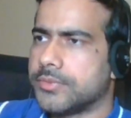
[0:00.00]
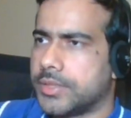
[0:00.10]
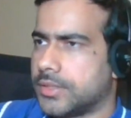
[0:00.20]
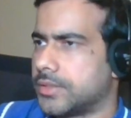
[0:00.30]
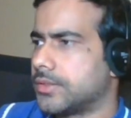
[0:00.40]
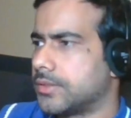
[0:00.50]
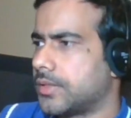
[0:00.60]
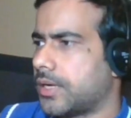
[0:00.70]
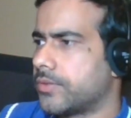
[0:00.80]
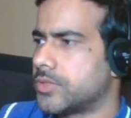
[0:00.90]
where
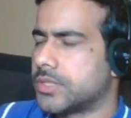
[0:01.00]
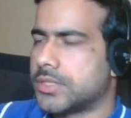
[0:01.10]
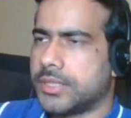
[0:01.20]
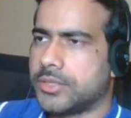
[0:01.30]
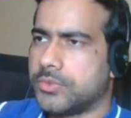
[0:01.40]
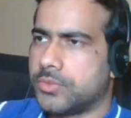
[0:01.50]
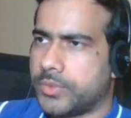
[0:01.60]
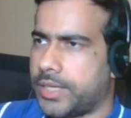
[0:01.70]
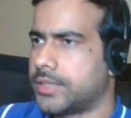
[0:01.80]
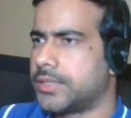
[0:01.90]
I was just telling you
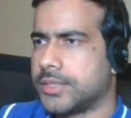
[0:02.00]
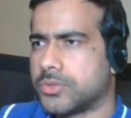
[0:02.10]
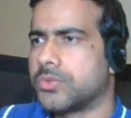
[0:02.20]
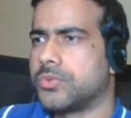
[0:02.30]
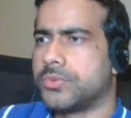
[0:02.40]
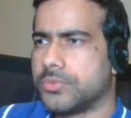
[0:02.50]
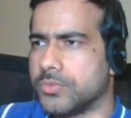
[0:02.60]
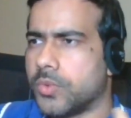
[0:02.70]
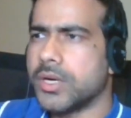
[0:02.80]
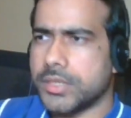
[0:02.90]
where things could
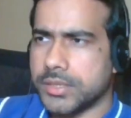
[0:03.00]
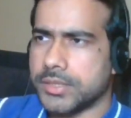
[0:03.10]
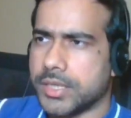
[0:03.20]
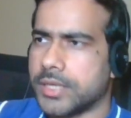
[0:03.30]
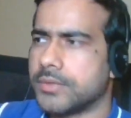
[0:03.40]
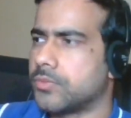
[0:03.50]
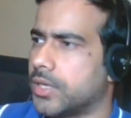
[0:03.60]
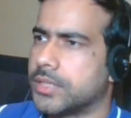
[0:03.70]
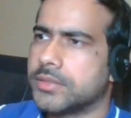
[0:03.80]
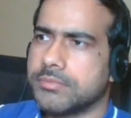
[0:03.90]
work and
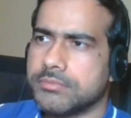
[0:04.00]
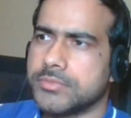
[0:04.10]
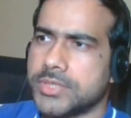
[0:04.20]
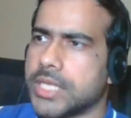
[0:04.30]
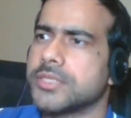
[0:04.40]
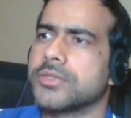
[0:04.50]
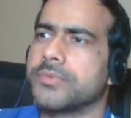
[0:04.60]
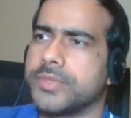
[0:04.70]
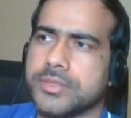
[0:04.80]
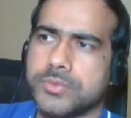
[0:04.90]
where chances
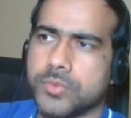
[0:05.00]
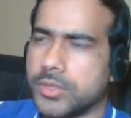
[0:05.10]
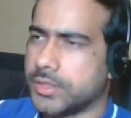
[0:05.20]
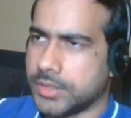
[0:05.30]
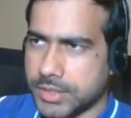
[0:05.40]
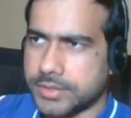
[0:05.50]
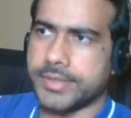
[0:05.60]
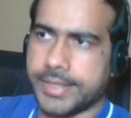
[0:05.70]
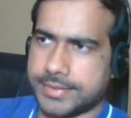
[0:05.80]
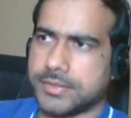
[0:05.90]
of things working
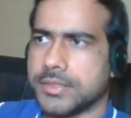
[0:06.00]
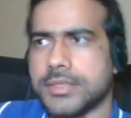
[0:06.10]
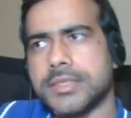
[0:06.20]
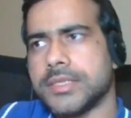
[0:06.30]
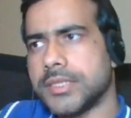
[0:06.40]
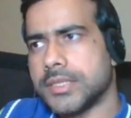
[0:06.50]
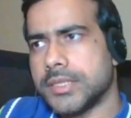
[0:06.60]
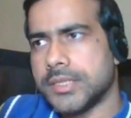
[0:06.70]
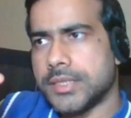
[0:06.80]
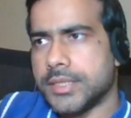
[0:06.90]
is less.
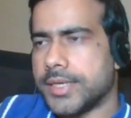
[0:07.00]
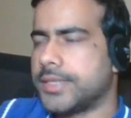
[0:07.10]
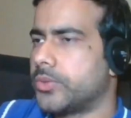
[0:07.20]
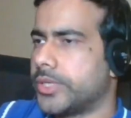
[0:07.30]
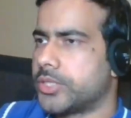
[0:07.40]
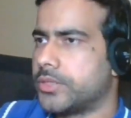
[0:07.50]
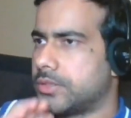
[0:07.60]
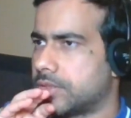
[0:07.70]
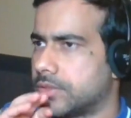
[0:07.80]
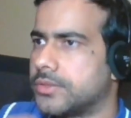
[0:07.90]
Any
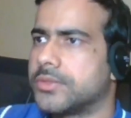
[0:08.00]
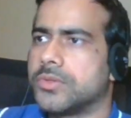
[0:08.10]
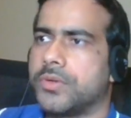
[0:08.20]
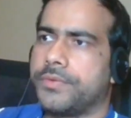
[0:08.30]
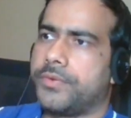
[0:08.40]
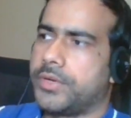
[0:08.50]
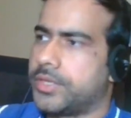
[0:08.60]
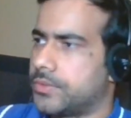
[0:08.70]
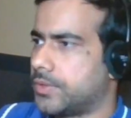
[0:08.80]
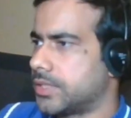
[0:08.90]
questions, do not forget to